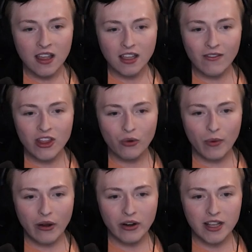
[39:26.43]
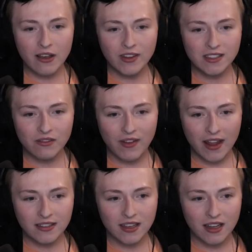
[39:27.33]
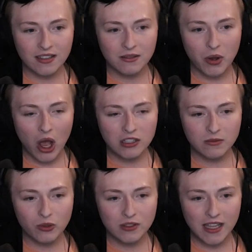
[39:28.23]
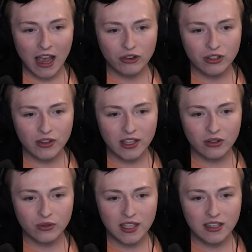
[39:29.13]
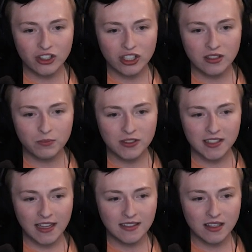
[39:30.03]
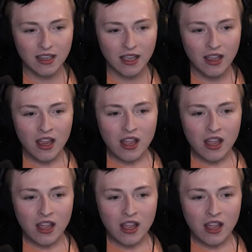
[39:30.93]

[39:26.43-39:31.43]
Given the rarity of this event, it is impossible to calculate those conditions precisely.